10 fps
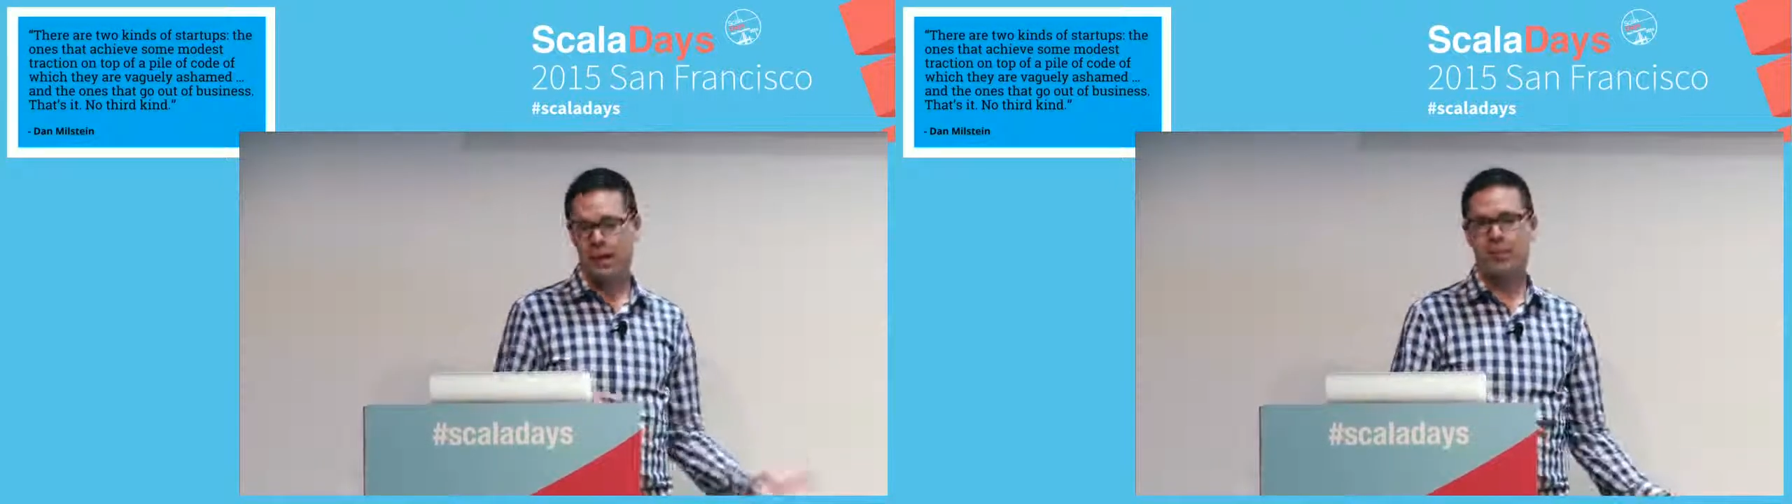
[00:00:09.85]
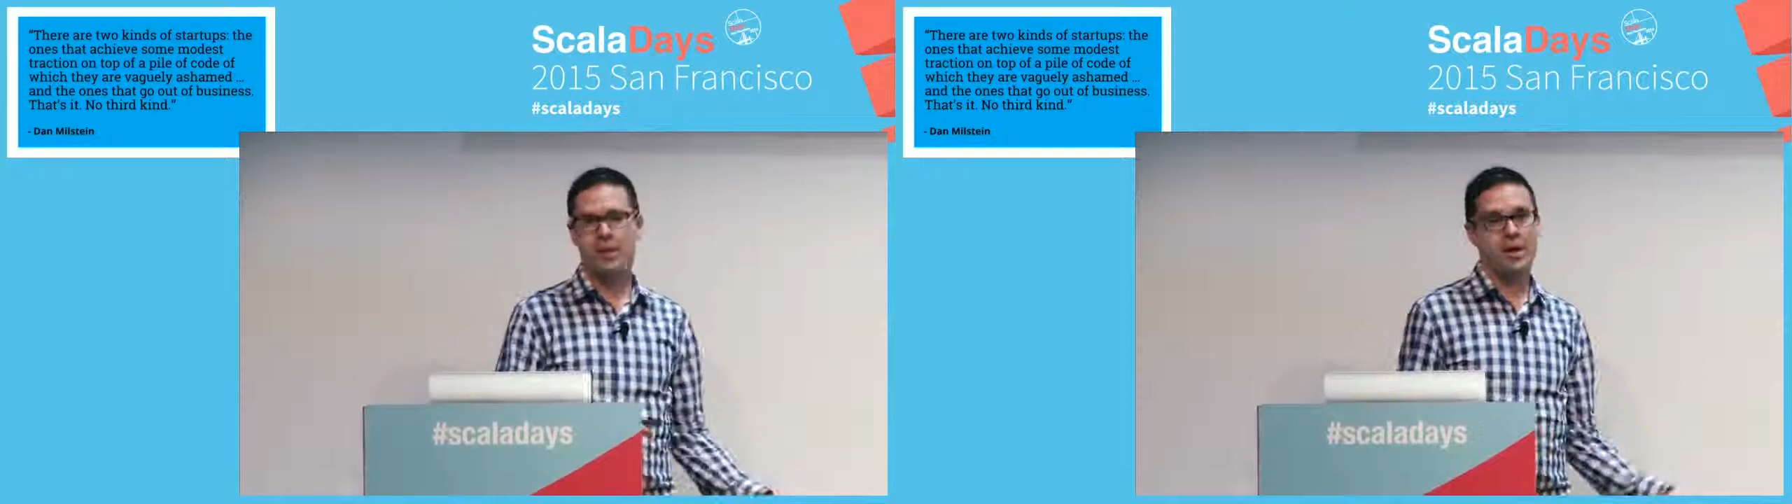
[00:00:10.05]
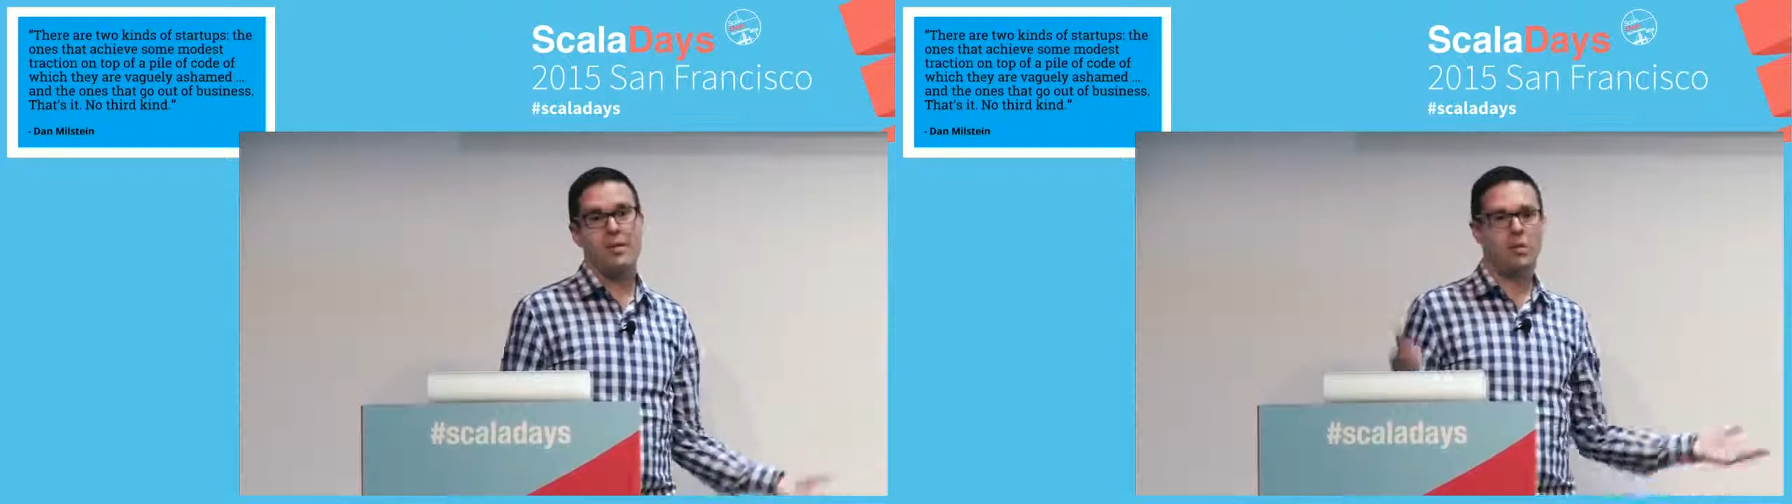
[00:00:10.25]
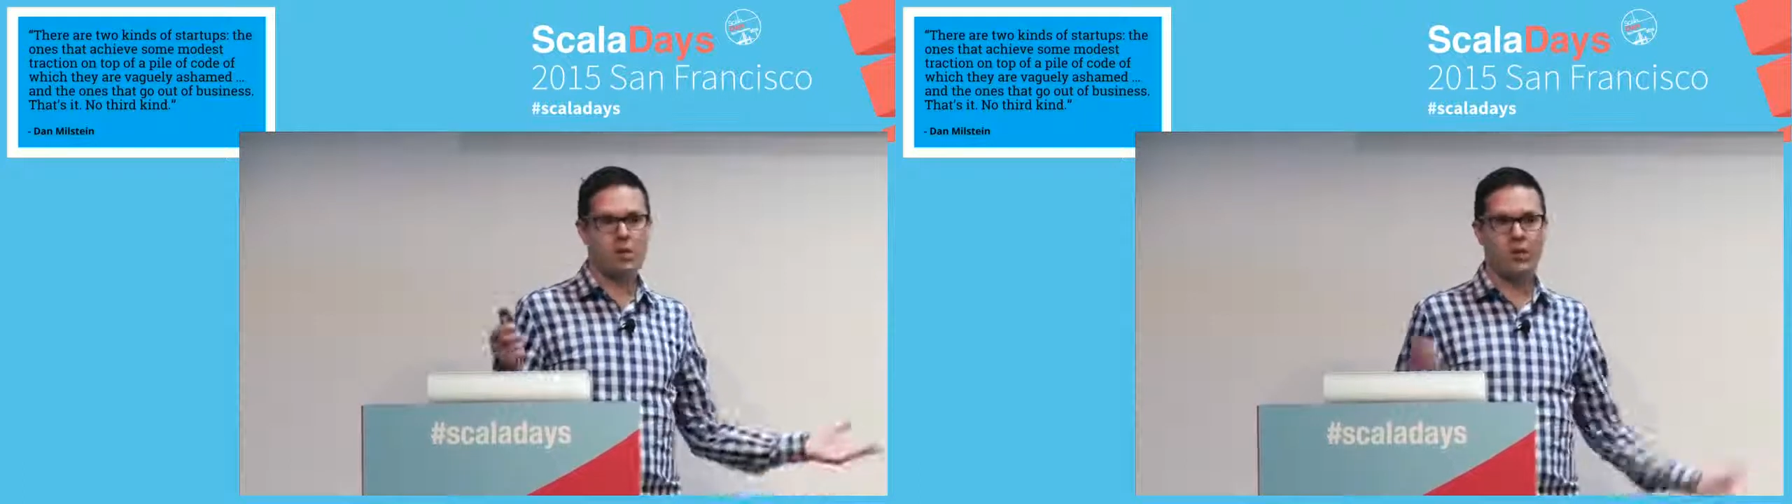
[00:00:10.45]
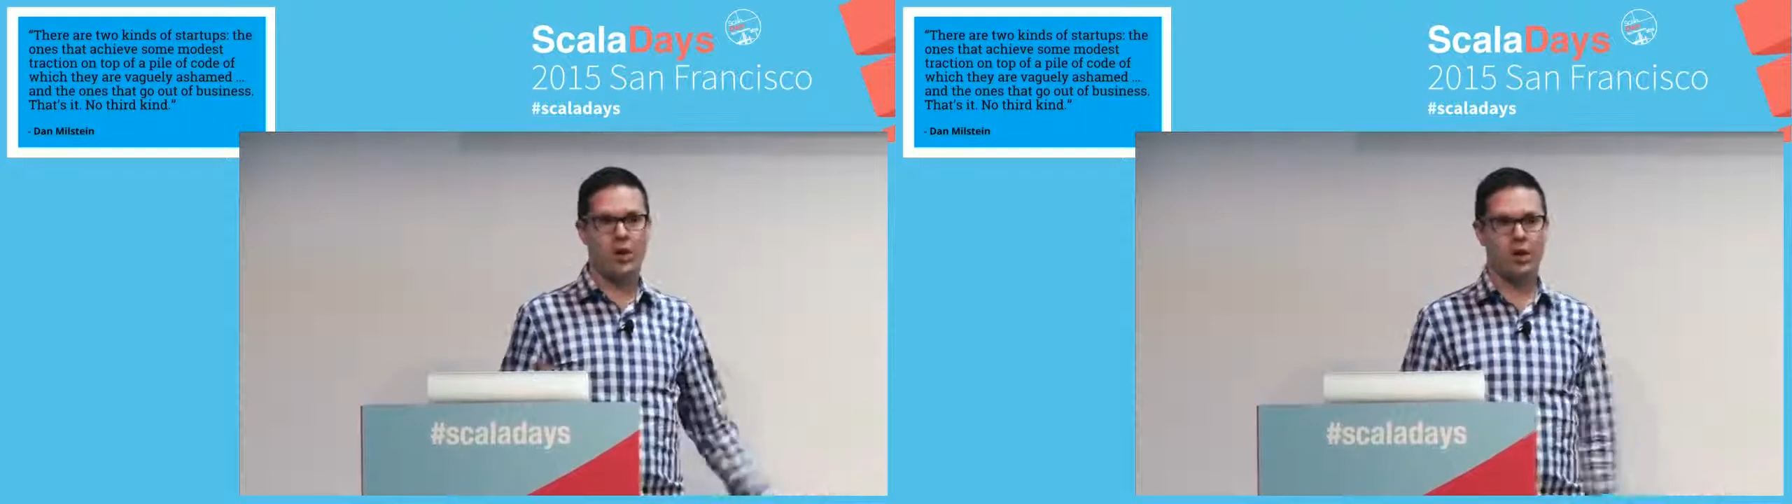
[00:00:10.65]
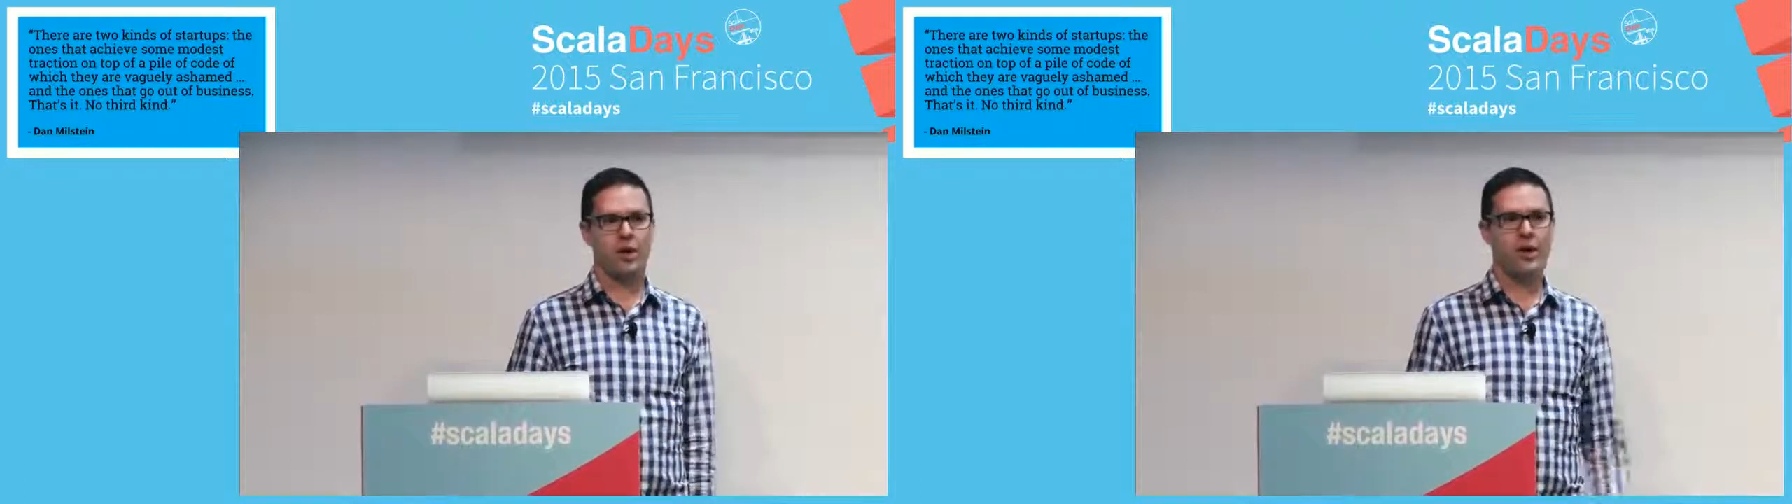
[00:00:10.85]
company, I mean the reason why I'm here,